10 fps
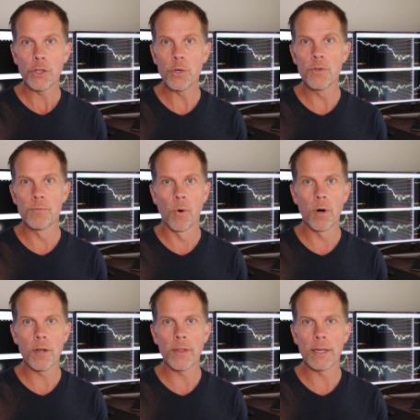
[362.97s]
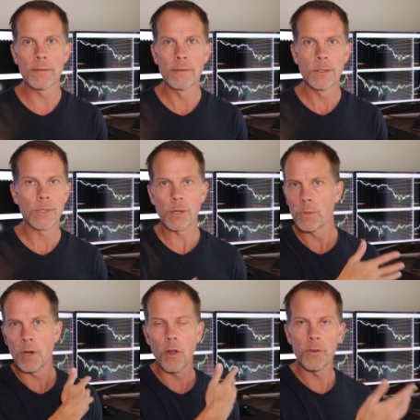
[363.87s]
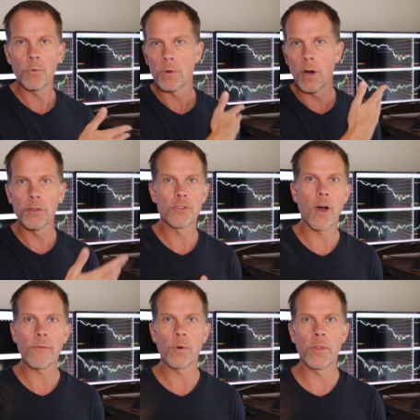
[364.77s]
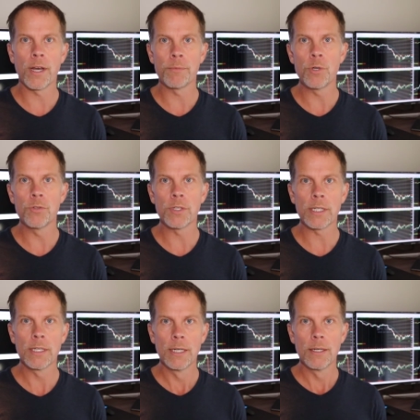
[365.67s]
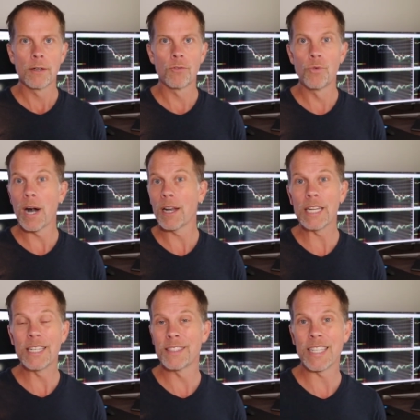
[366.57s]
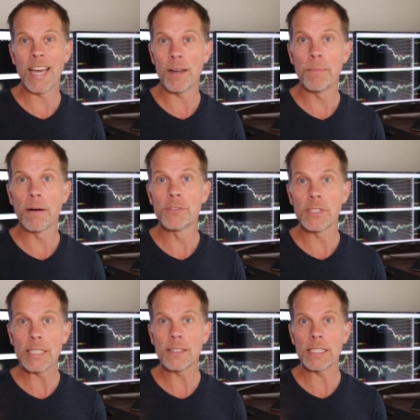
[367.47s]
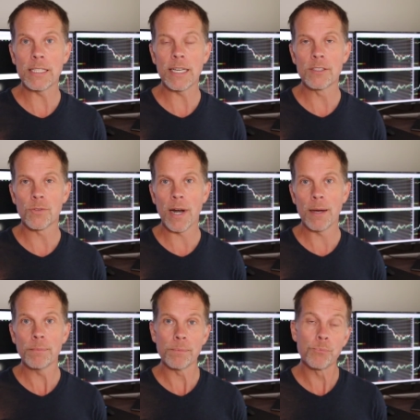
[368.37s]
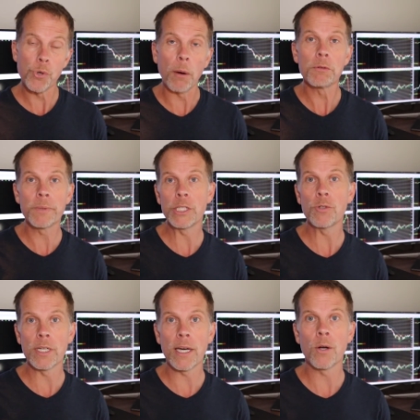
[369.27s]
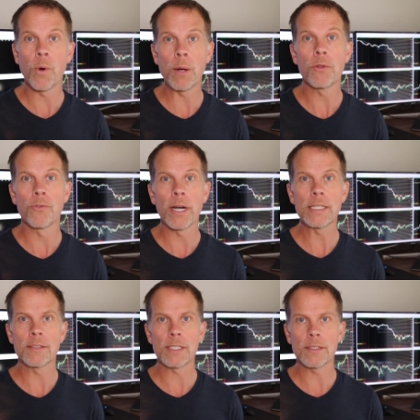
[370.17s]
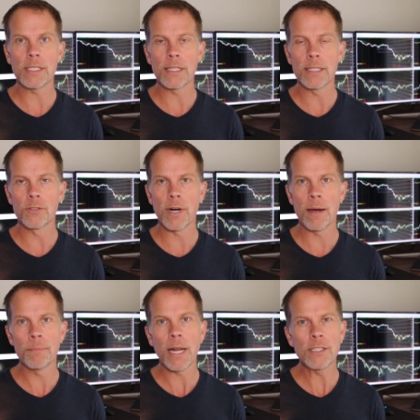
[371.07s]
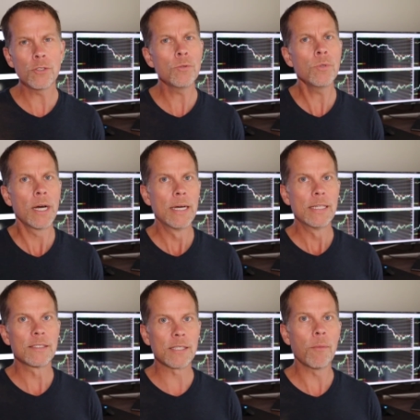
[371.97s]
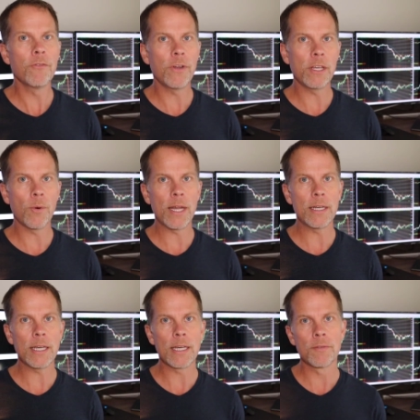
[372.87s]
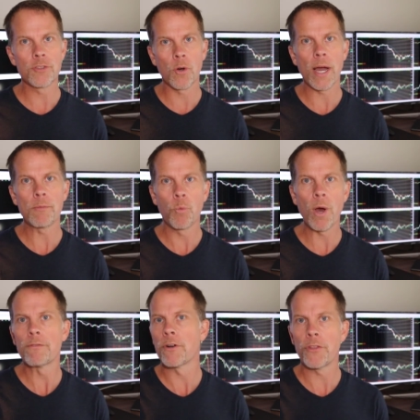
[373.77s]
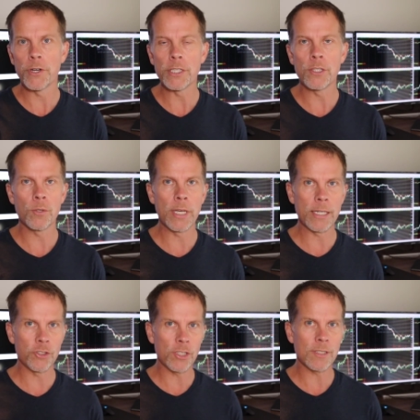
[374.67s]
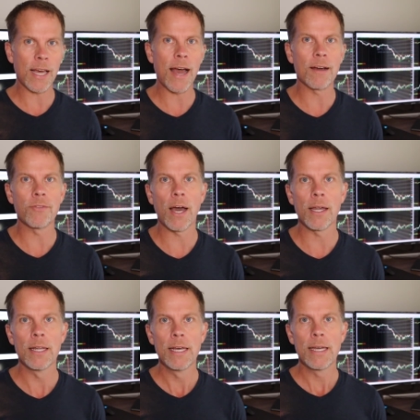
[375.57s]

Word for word: use more than like when all the, all the software that I'm using rarely does it get above 16 gigs of RAM. Probably you can get away with running 16 gigs of RAM but I do some video editing and so I went for 32 gigs just to have that